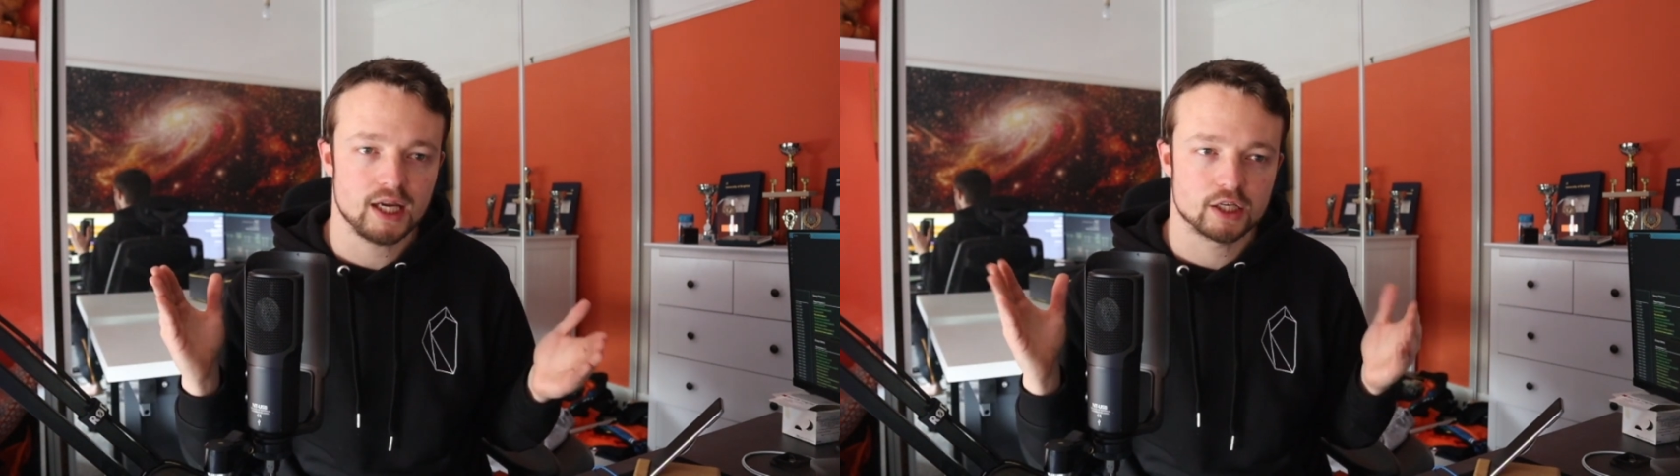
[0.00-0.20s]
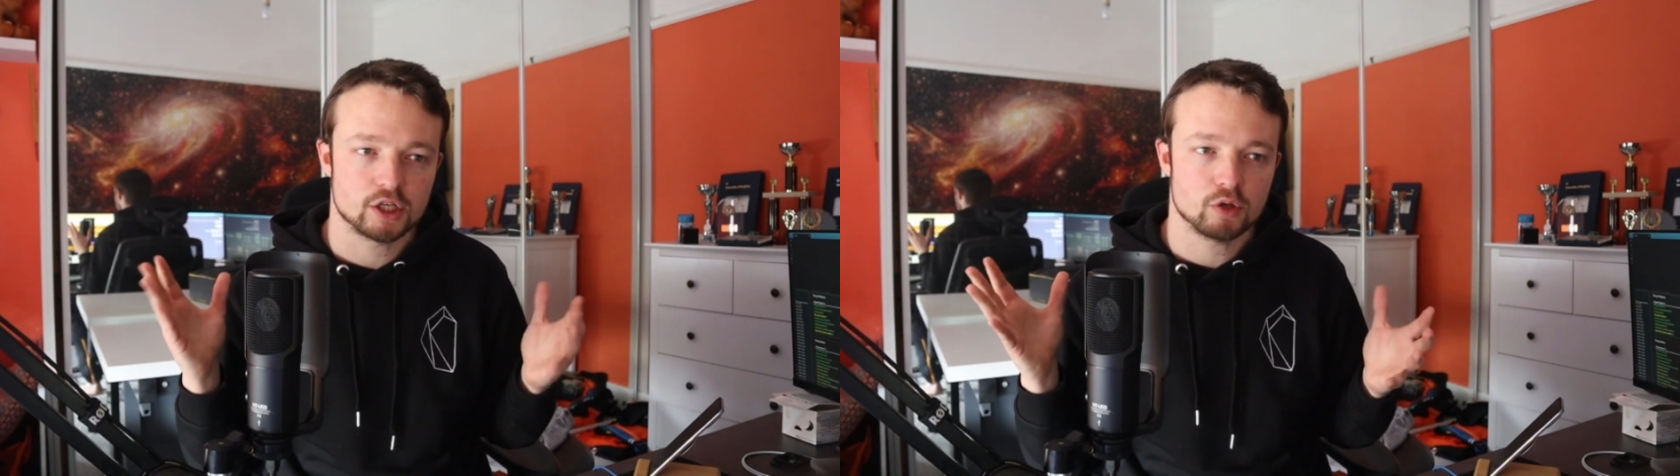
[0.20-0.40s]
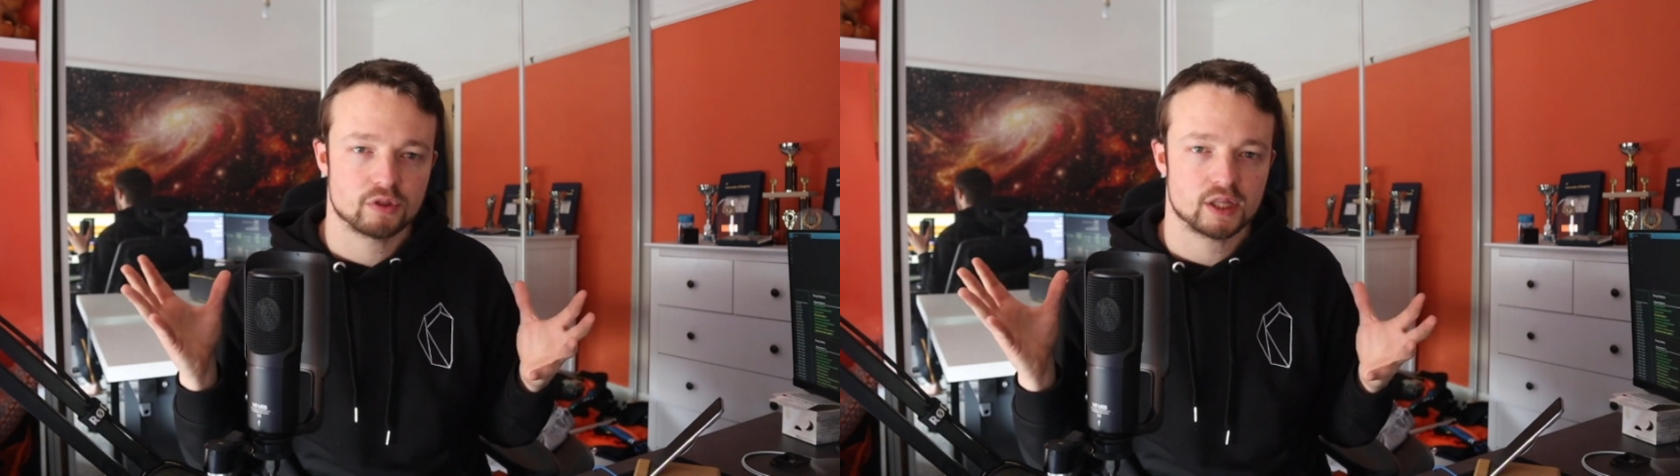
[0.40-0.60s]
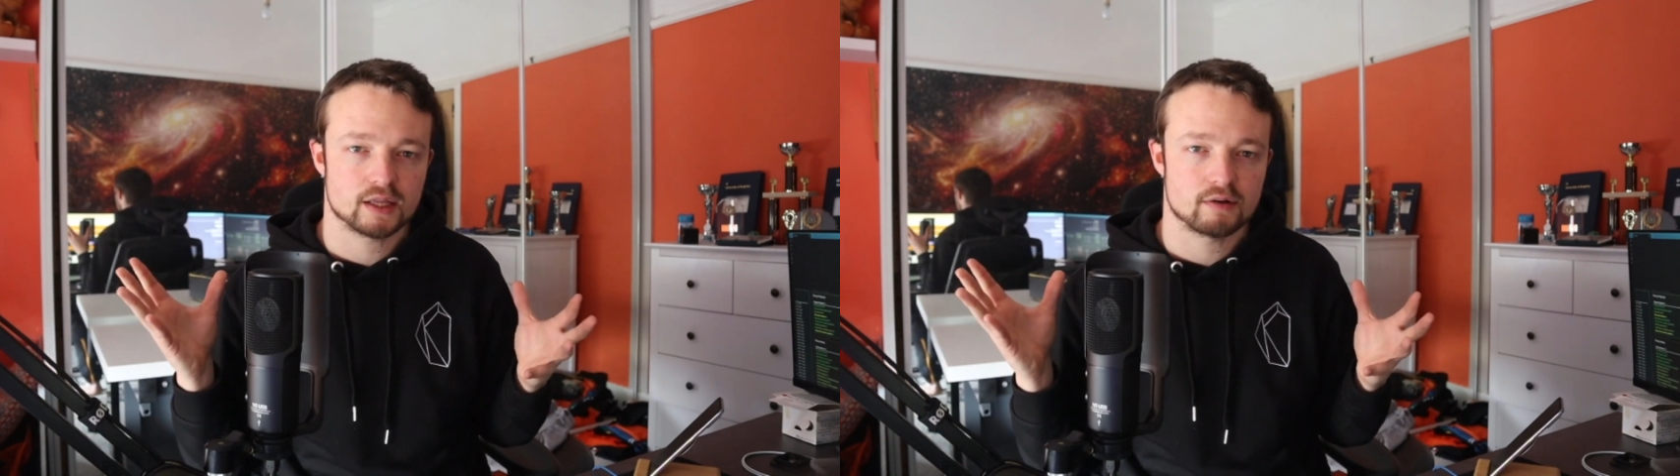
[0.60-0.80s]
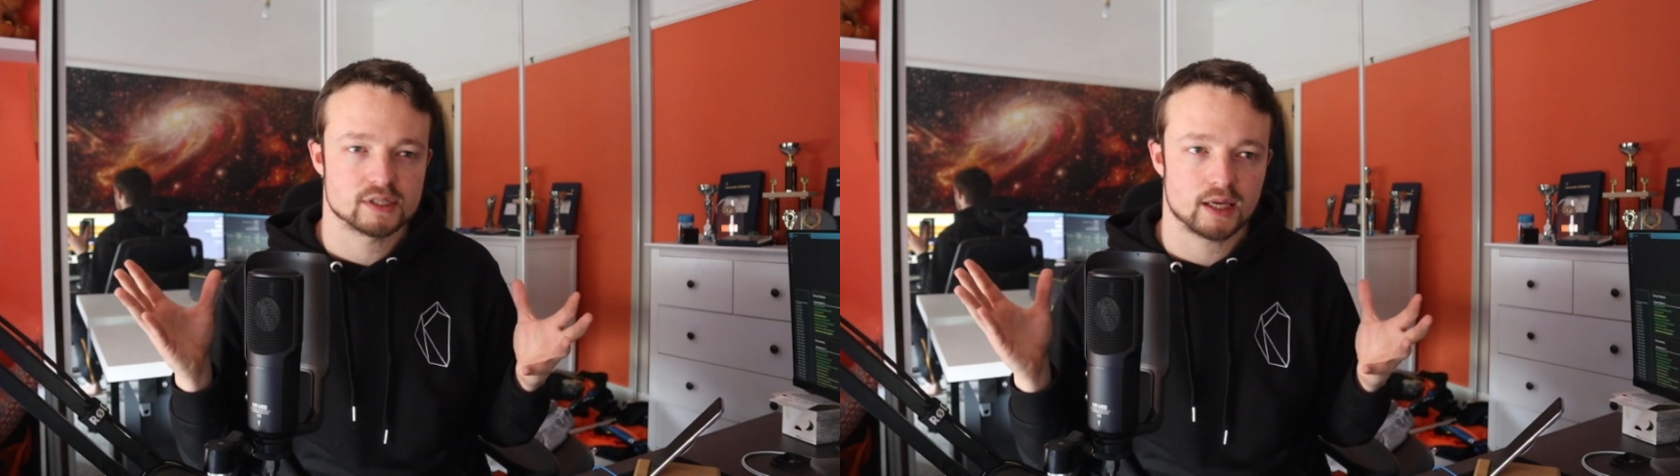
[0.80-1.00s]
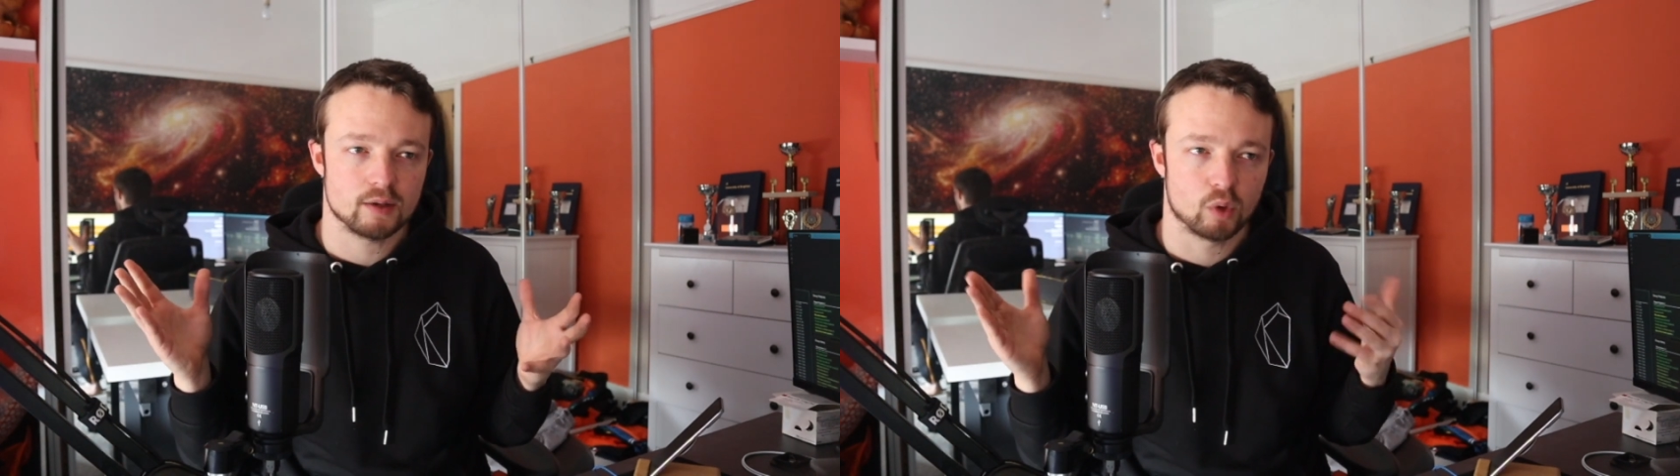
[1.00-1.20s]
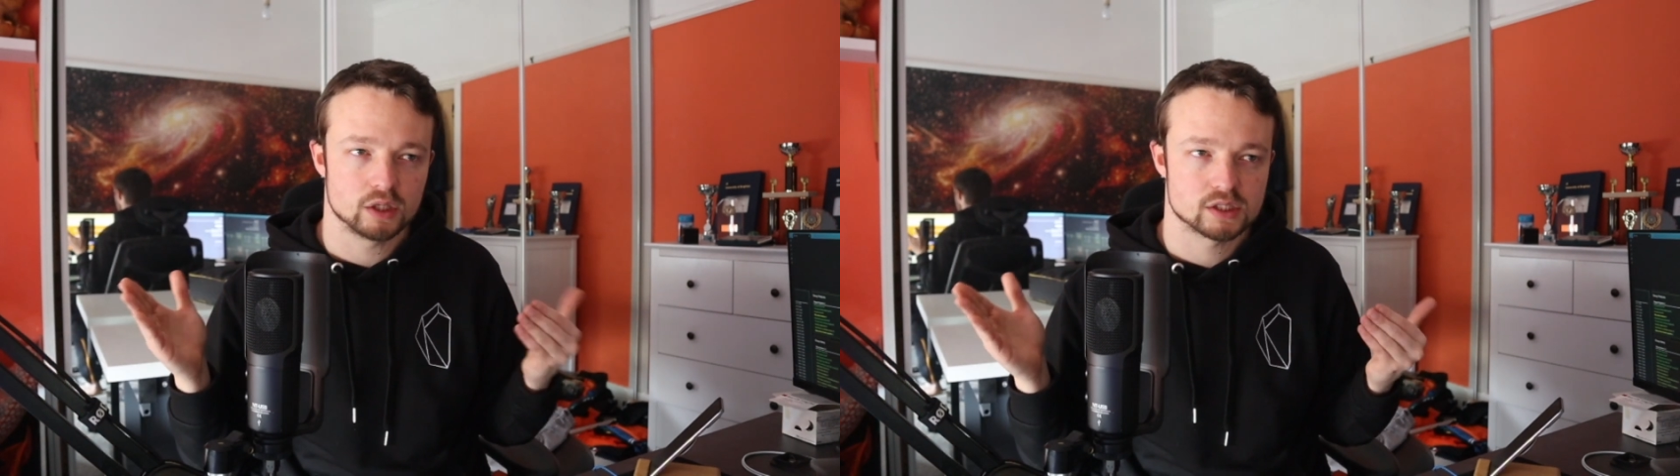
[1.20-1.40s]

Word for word: I don't think there is a one